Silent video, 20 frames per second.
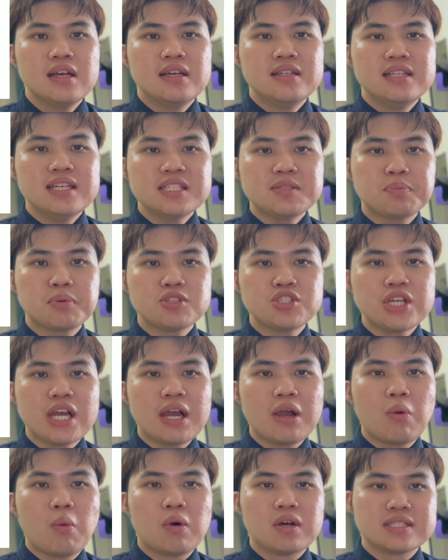This
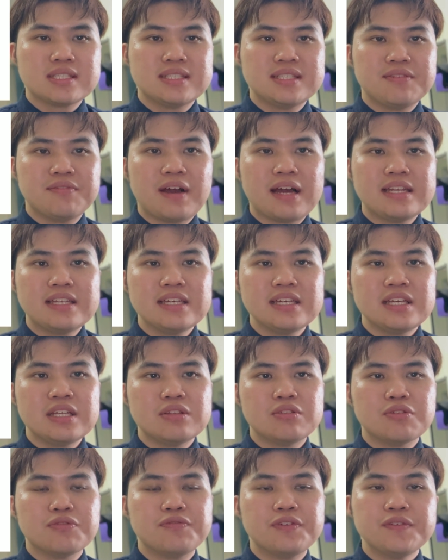project was divided
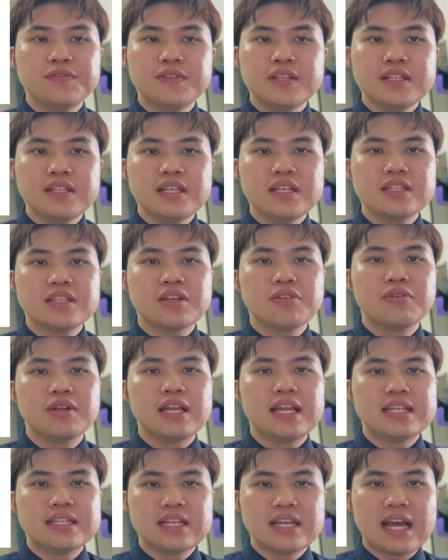into 15
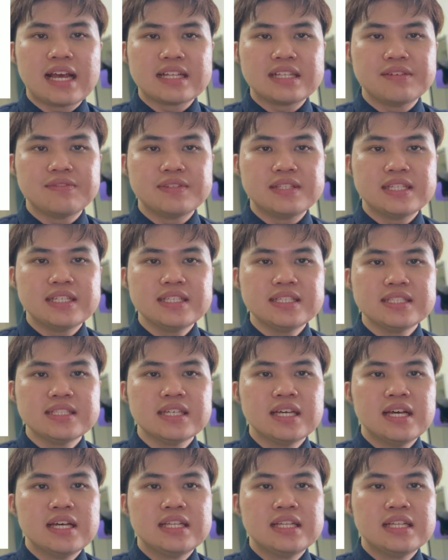interrelated activities